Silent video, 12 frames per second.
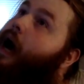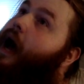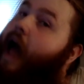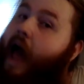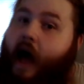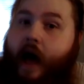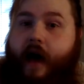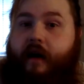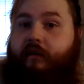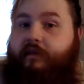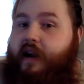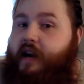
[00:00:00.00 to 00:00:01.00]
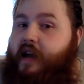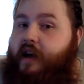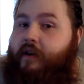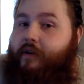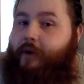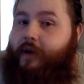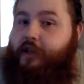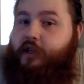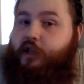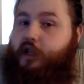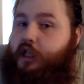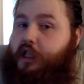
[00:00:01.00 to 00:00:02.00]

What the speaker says: have any other questions,